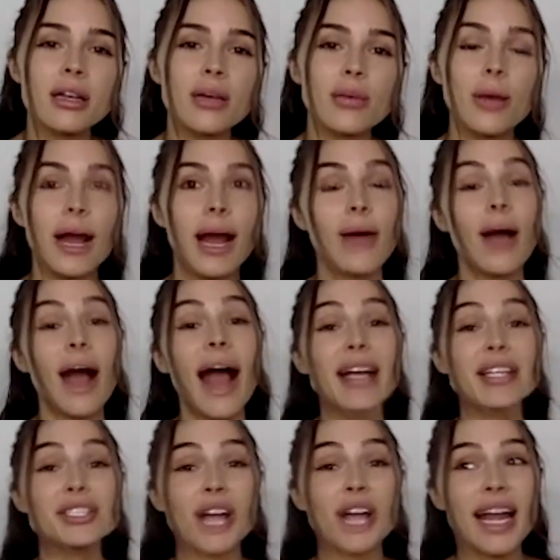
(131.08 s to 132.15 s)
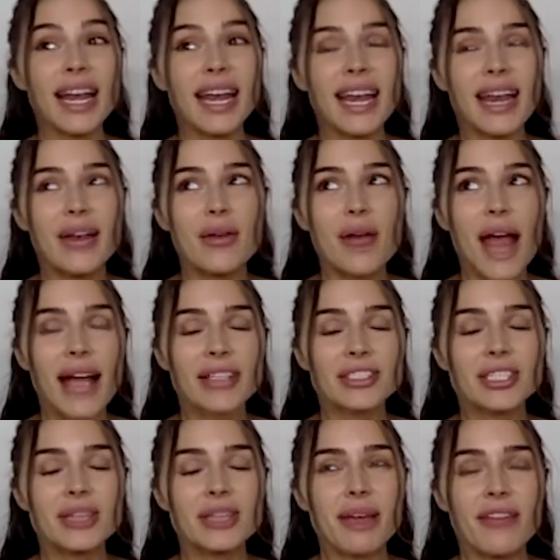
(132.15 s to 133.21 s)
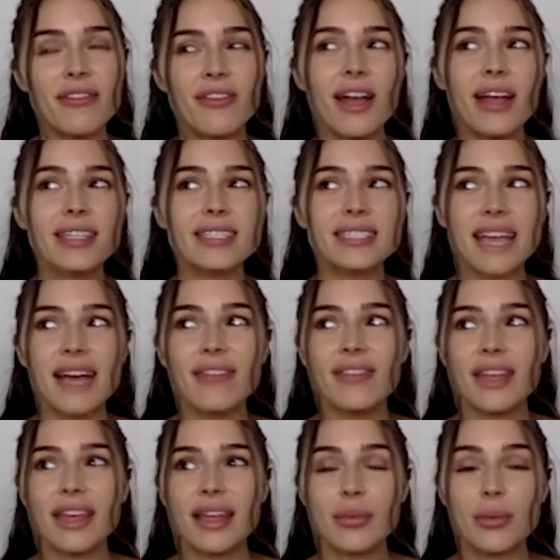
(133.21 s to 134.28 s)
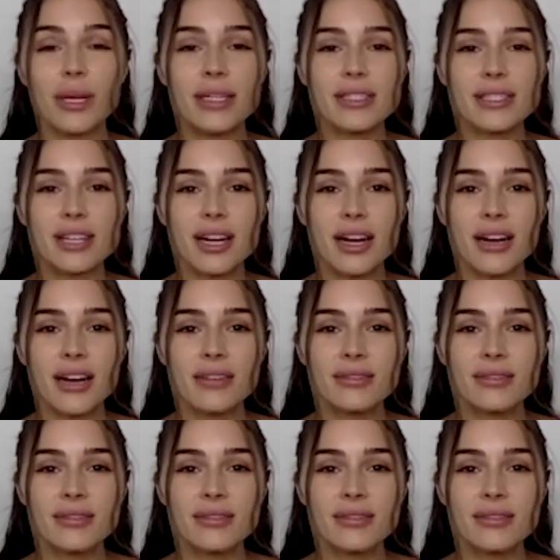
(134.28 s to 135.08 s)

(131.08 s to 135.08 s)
Wow. I tried it, and actually my friend Devin Windsor,